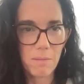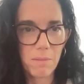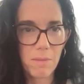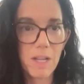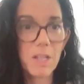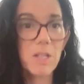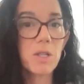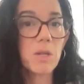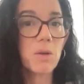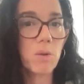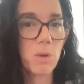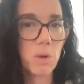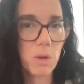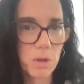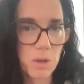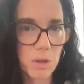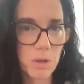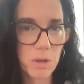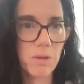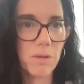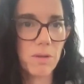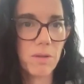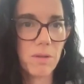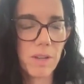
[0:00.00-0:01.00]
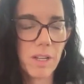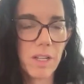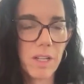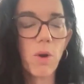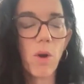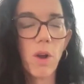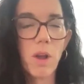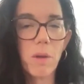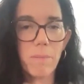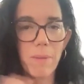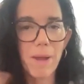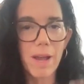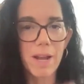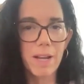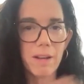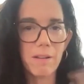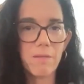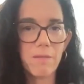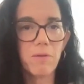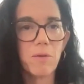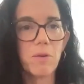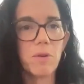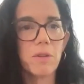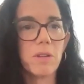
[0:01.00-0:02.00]
is crucial, and going back
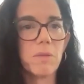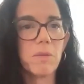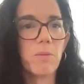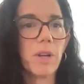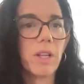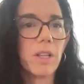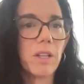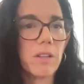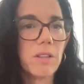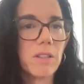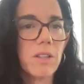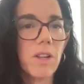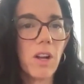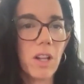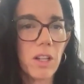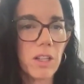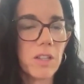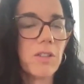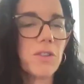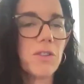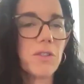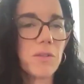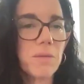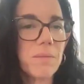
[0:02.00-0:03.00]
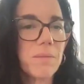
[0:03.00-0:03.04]
and forth and bringing this knowledge.